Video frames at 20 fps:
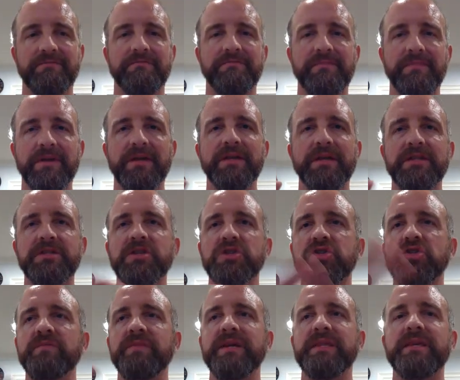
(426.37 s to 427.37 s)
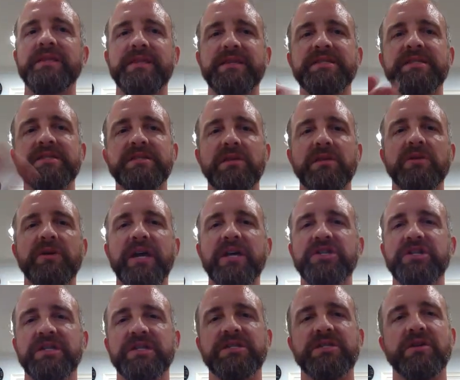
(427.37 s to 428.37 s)
it's assuming that this is the
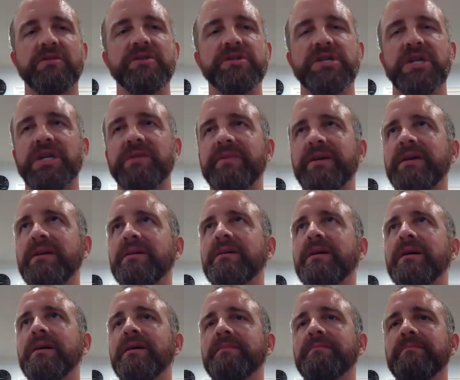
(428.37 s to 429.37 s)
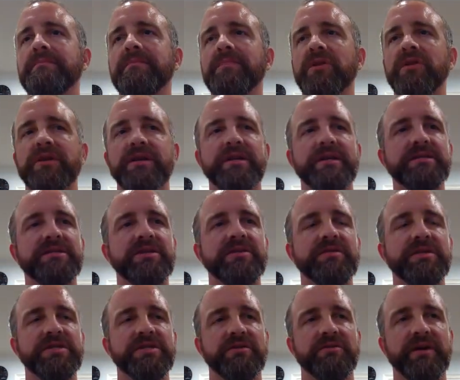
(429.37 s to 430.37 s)
location this code is going to be loaded into,
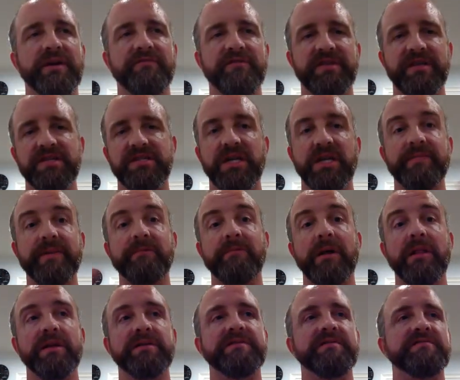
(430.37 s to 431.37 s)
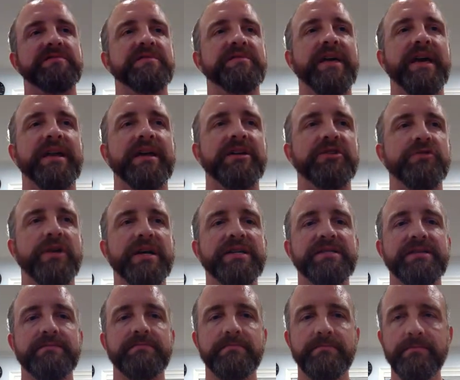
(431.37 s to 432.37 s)
and so everything's going to be relative to that
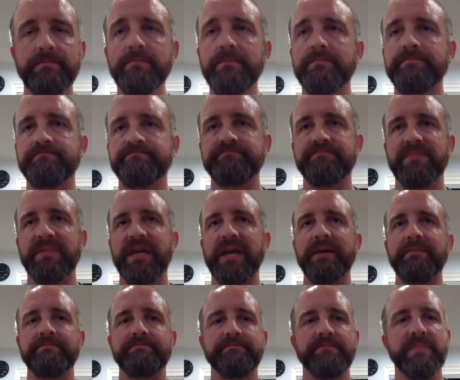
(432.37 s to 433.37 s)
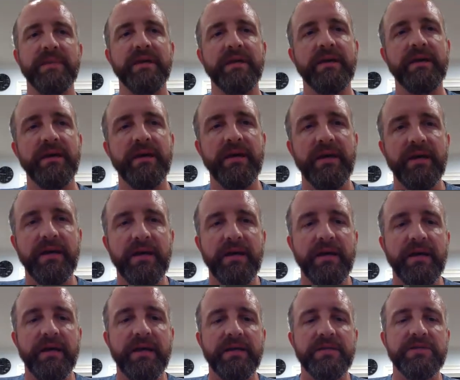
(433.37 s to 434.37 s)
address. Okay.
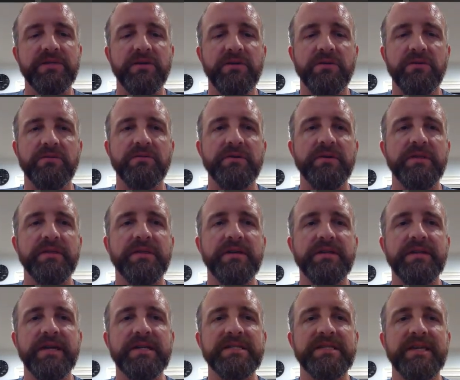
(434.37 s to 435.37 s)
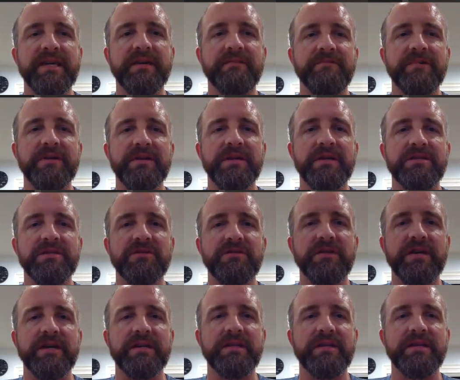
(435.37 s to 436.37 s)
So the next thing we do
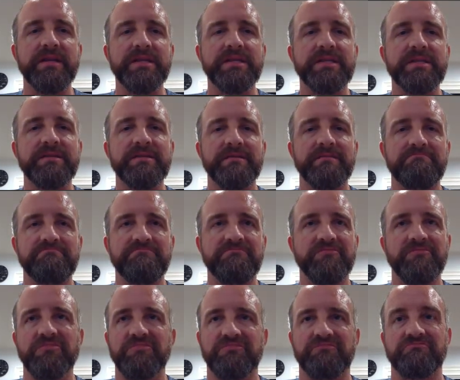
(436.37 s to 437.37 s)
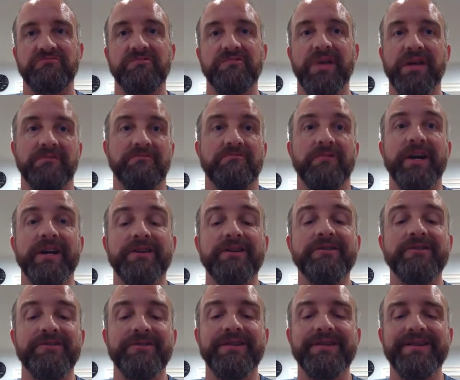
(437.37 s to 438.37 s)
then is like write
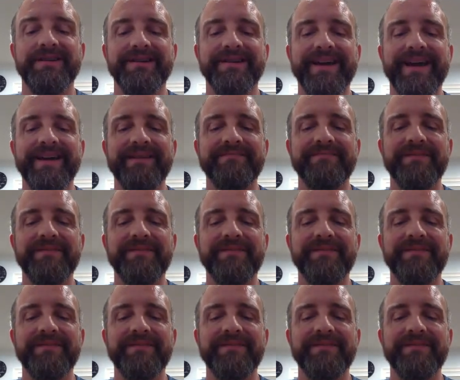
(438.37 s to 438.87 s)
code. Okay.